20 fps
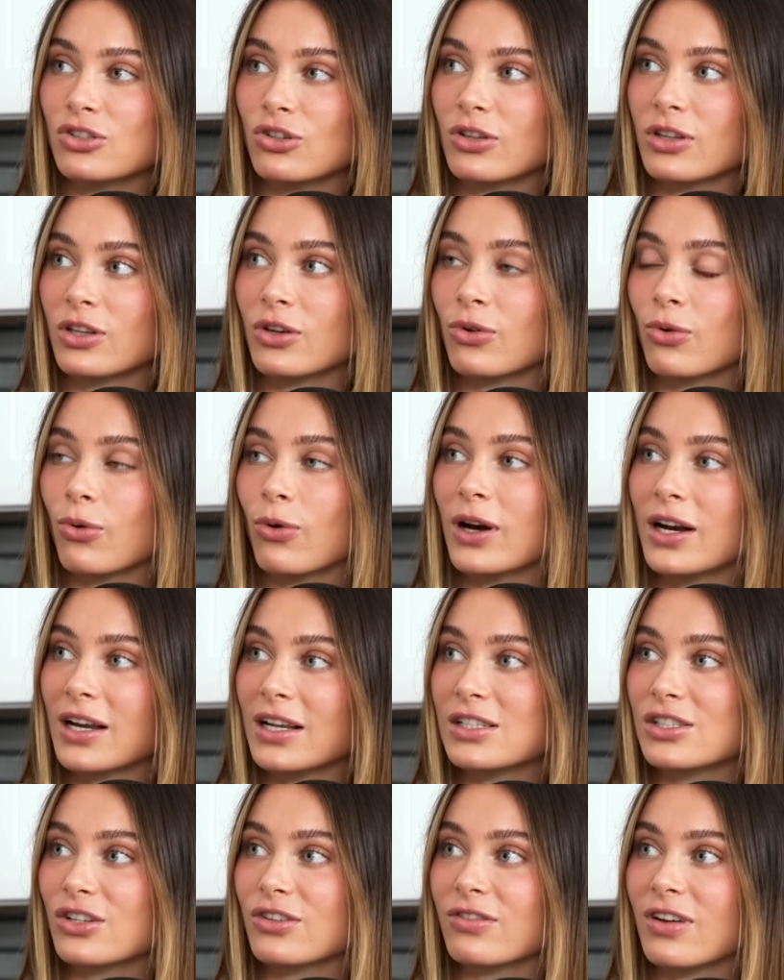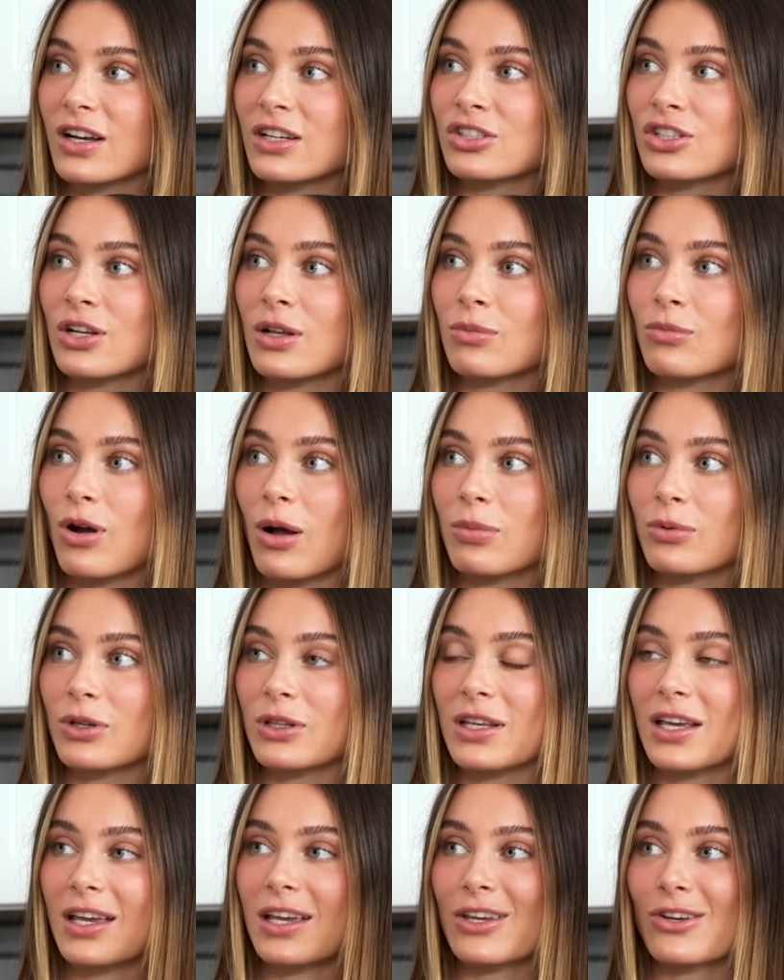sure that your organs are functioning
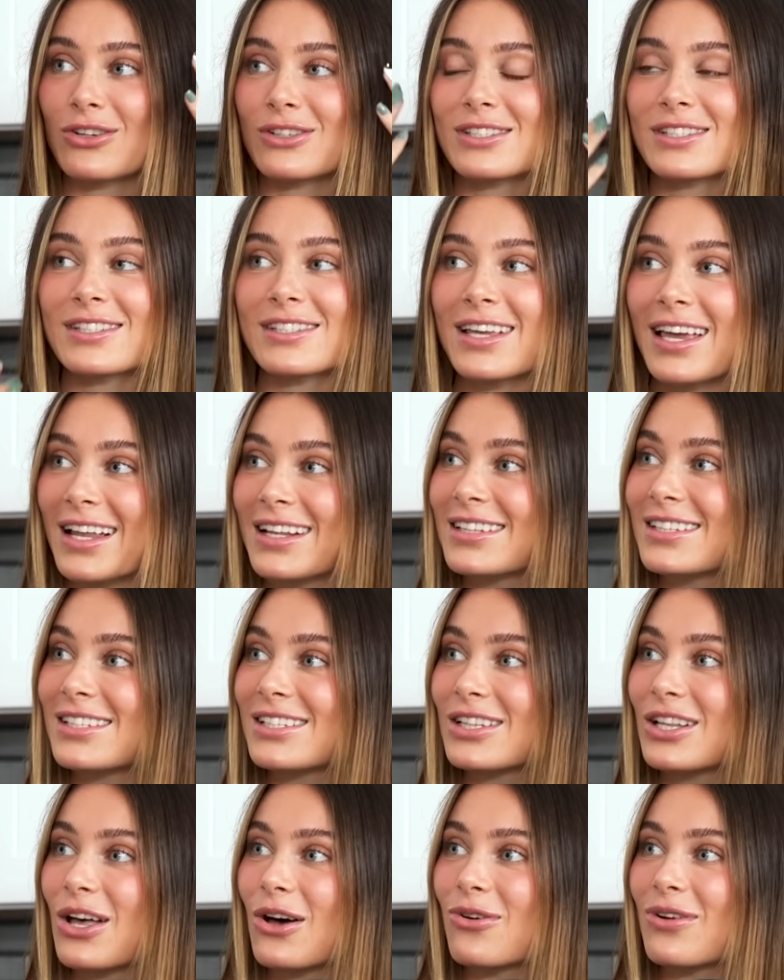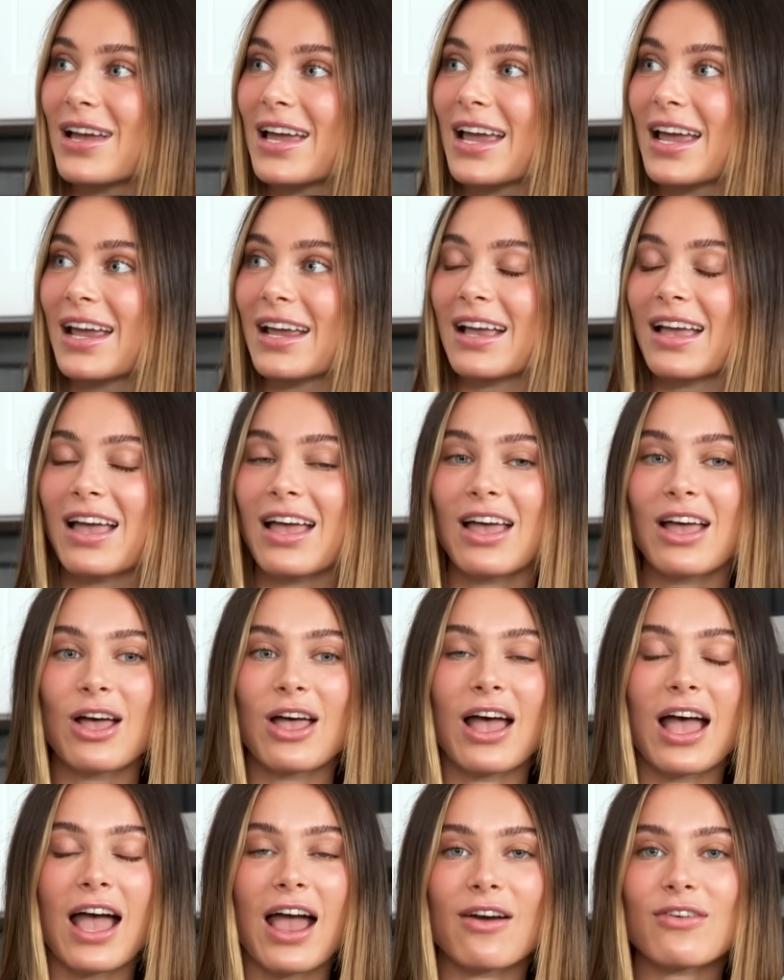properly, your skin's glowing. Mm-hmm.
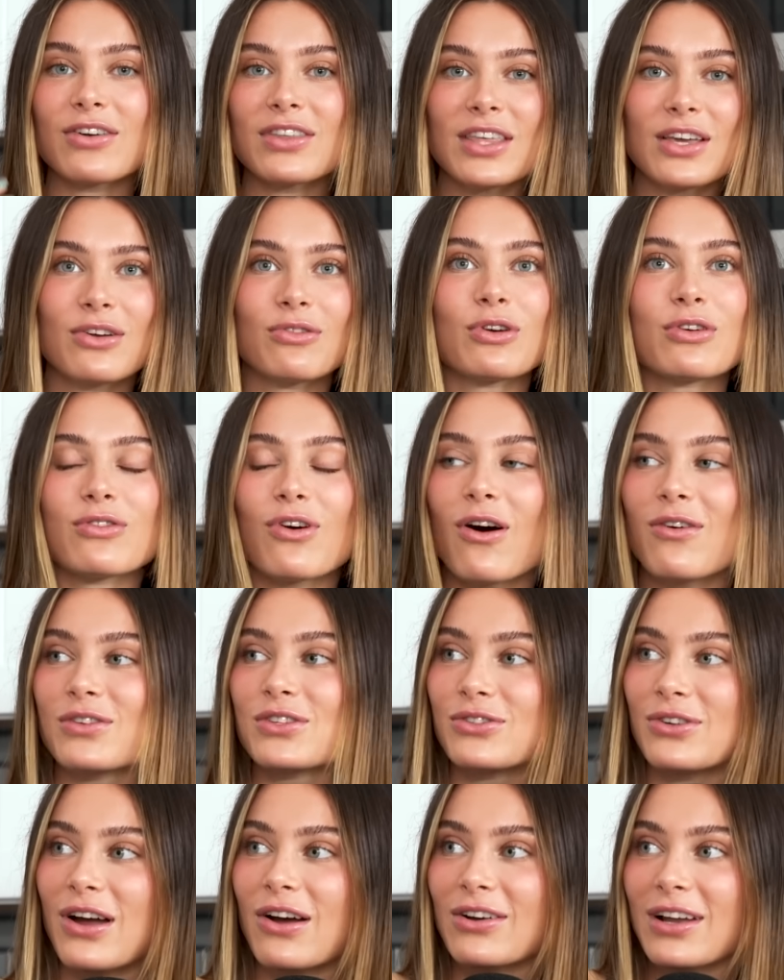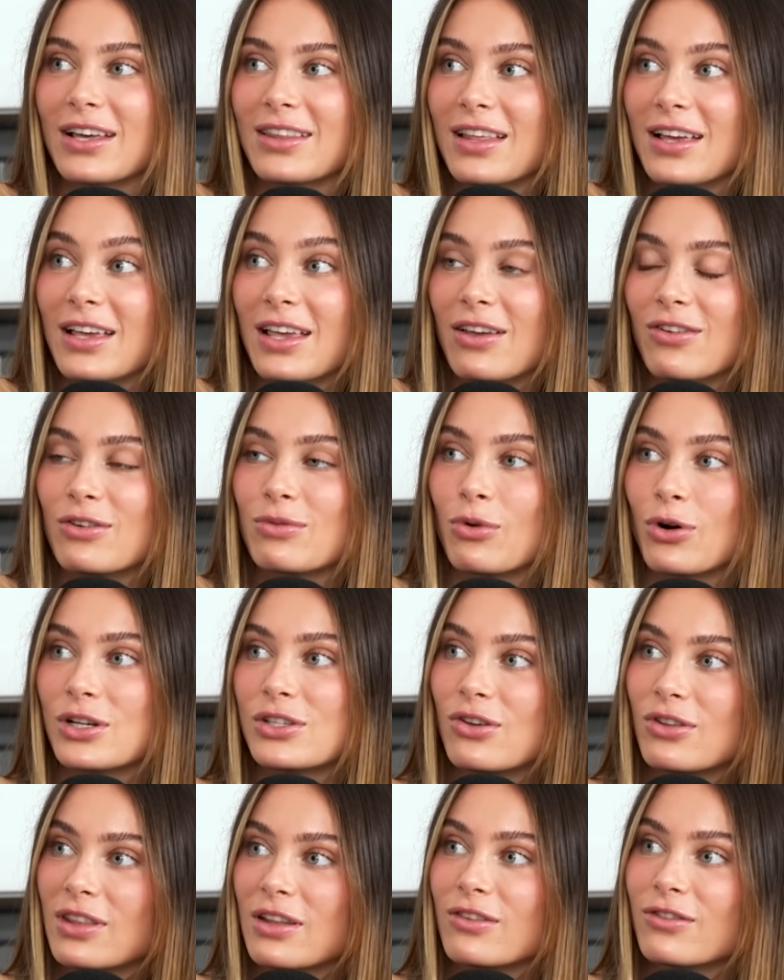Everything revolves around, I think, even more
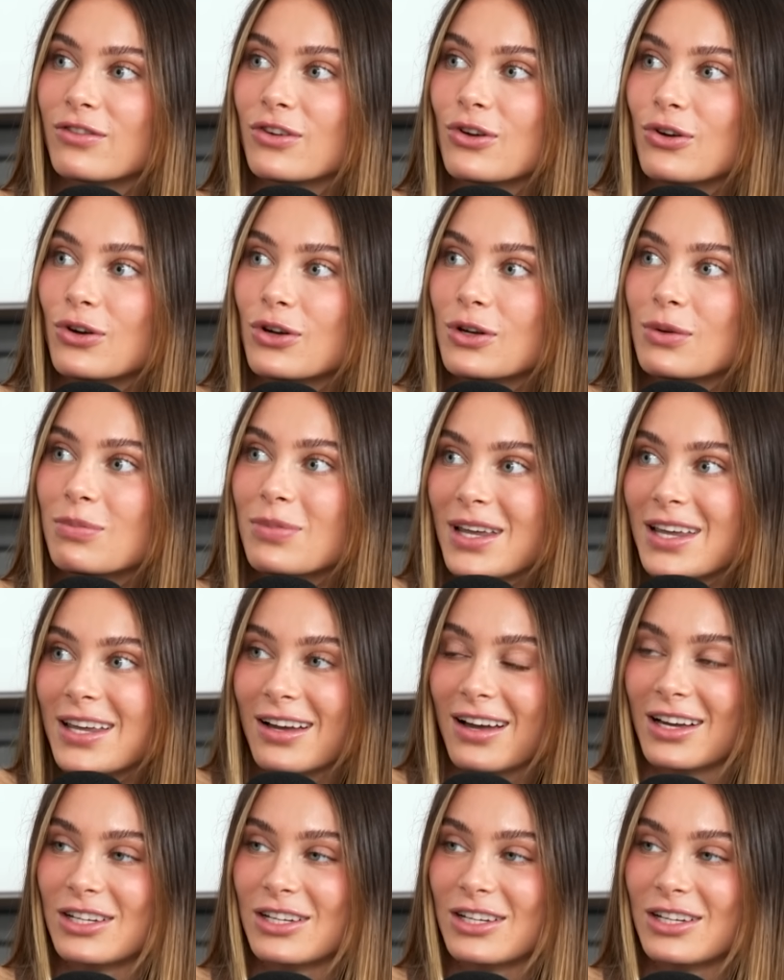so than food, being